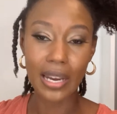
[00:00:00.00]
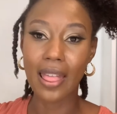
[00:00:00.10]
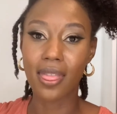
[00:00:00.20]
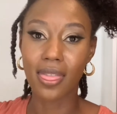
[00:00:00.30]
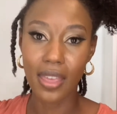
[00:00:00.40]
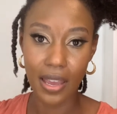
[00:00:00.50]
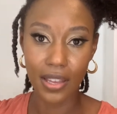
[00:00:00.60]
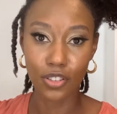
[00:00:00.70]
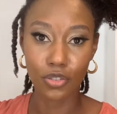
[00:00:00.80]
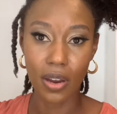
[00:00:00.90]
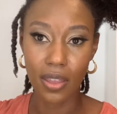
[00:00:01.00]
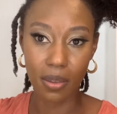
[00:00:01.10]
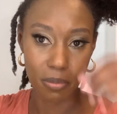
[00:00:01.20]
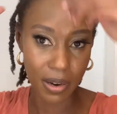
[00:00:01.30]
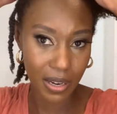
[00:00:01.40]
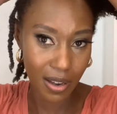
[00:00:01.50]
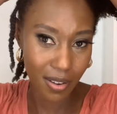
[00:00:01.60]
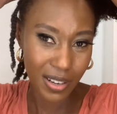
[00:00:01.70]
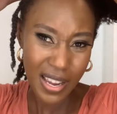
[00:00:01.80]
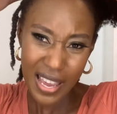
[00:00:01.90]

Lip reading: and then trying the braid out.